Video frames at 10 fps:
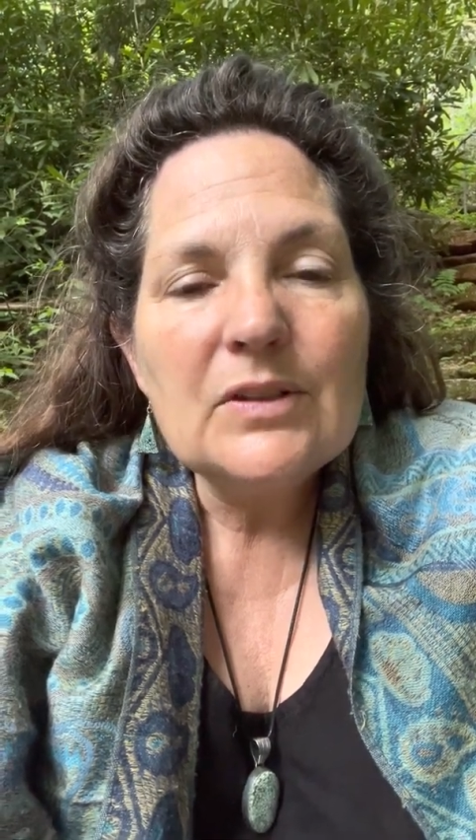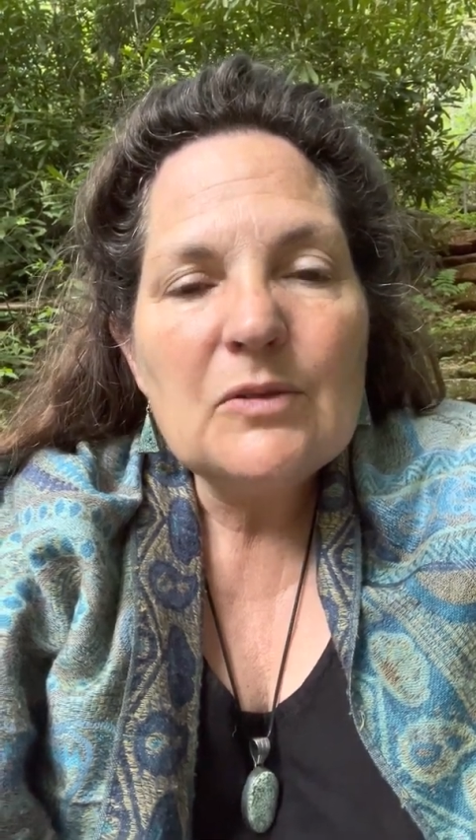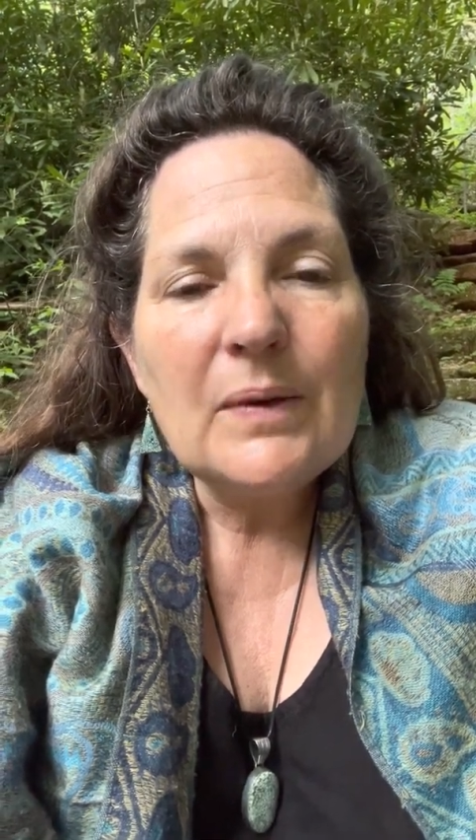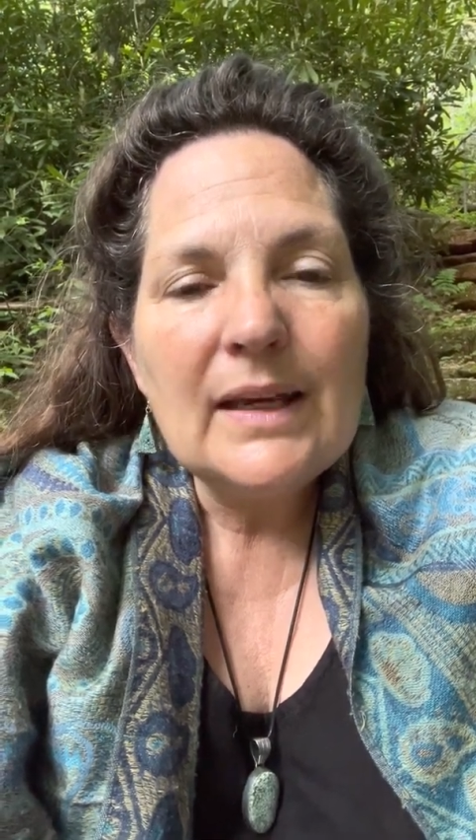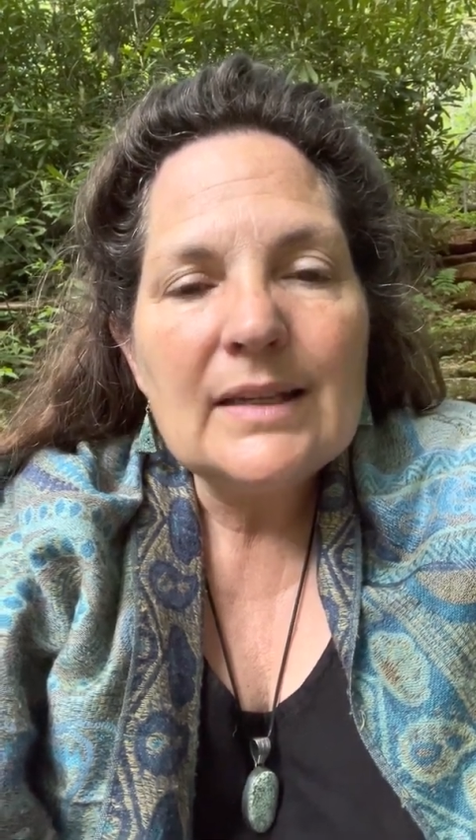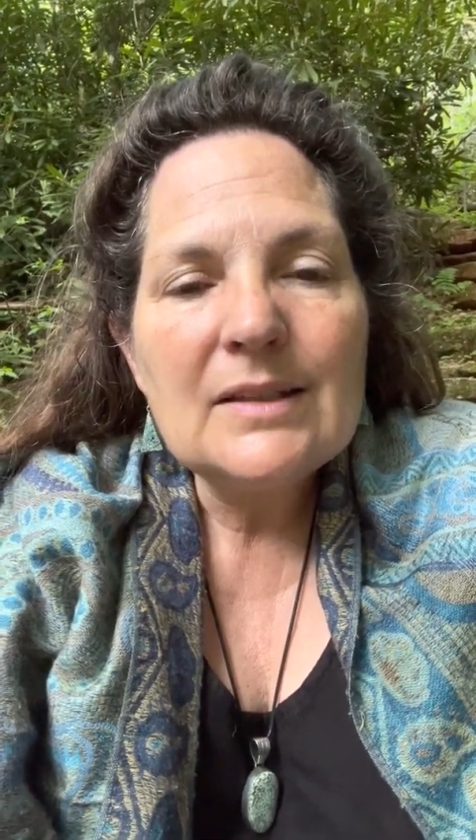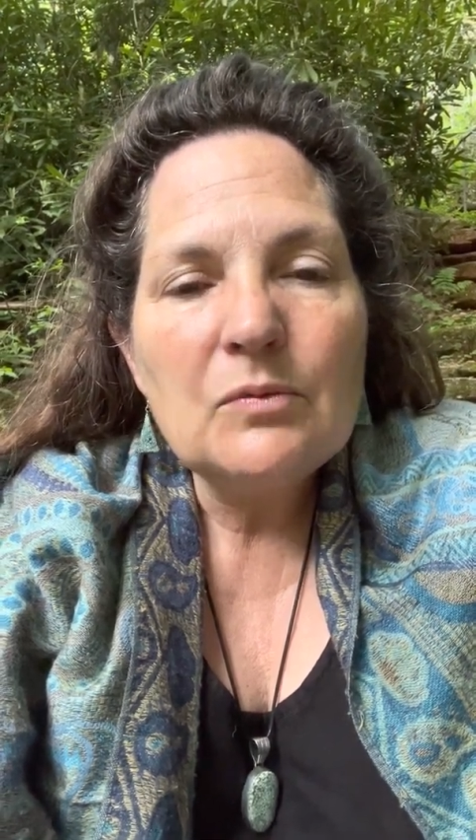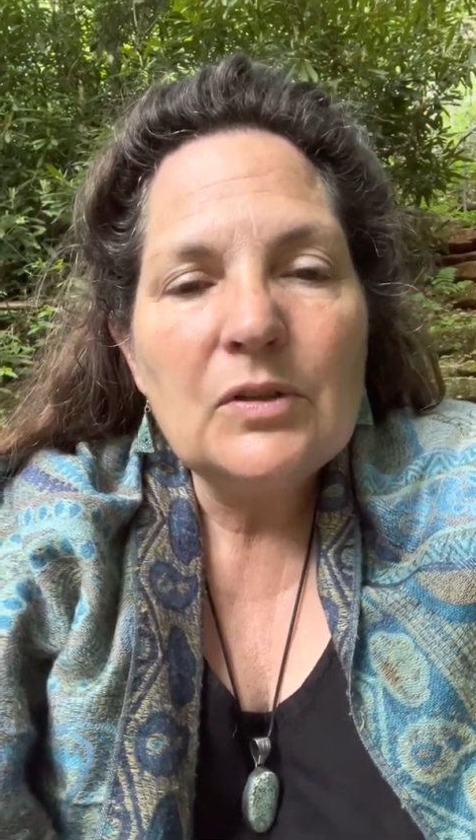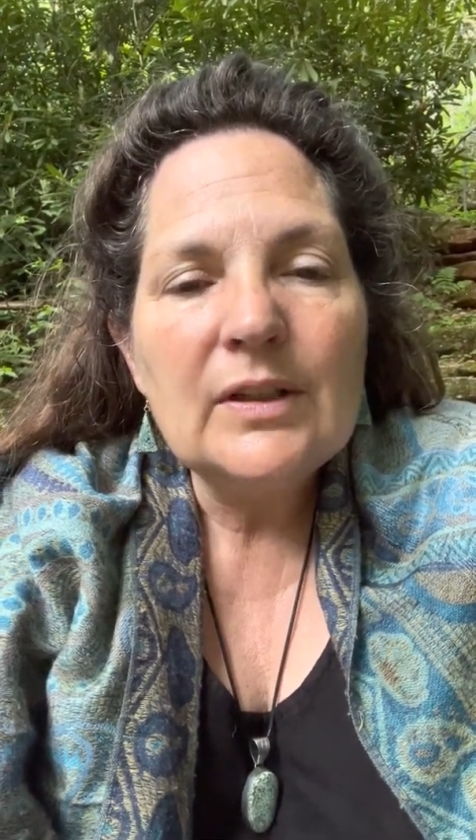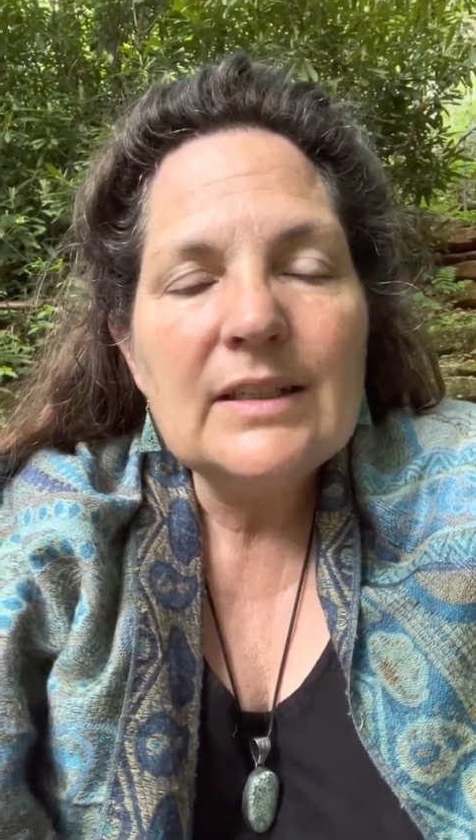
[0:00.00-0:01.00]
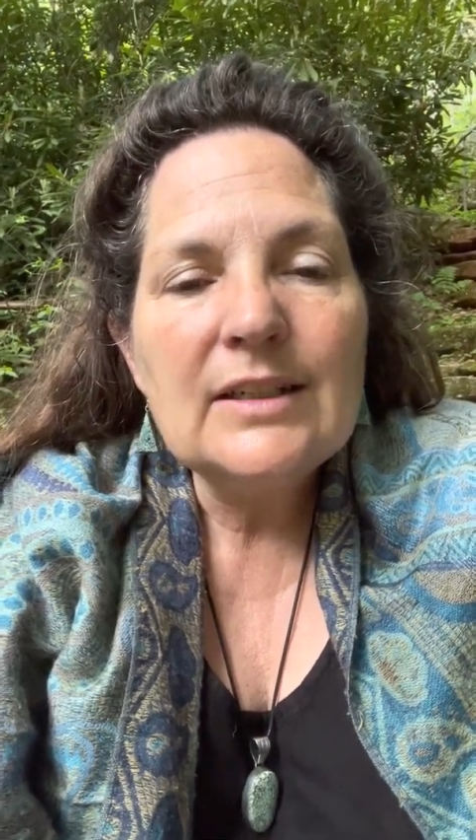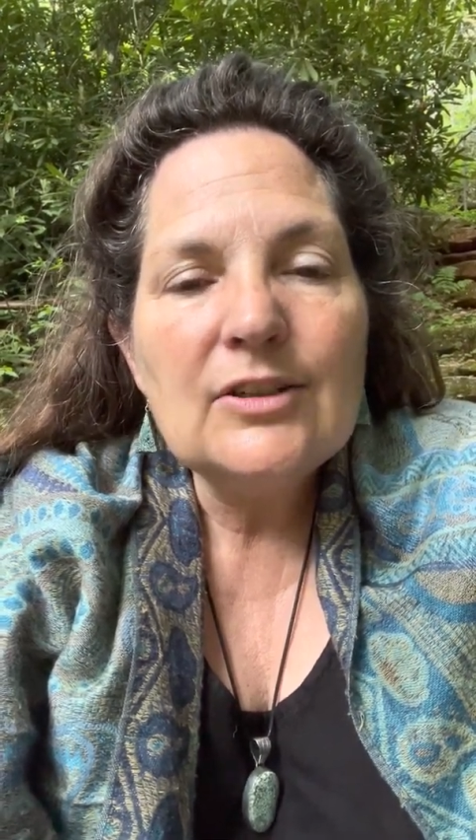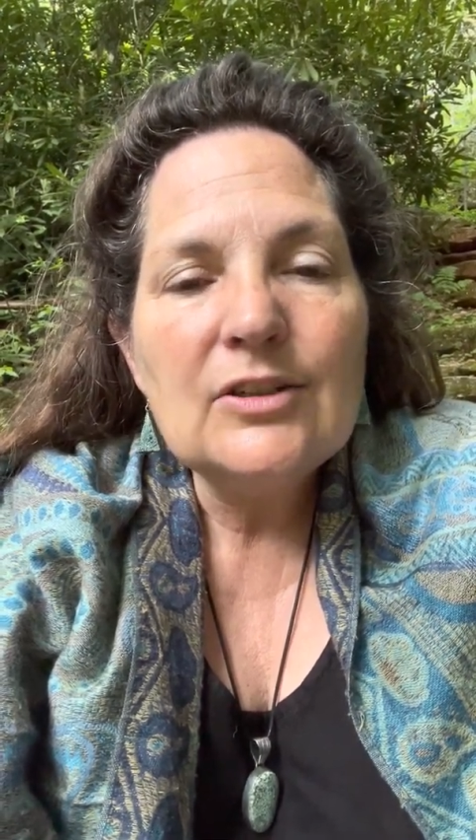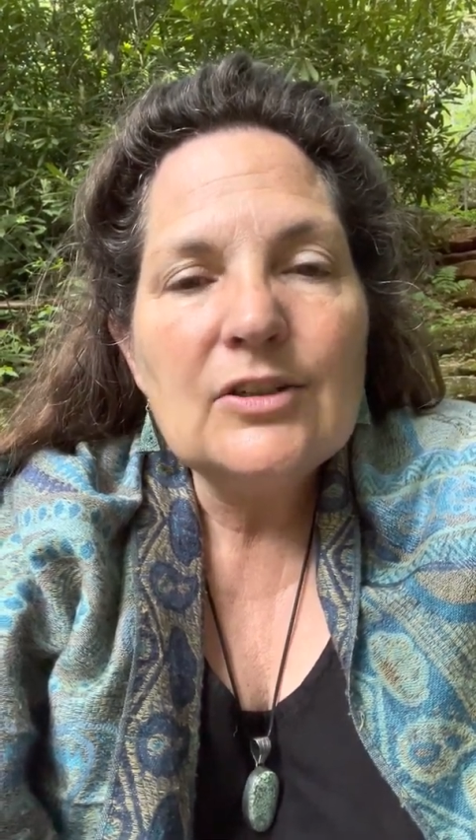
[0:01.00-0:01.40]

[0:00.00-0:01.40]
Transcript: space will continue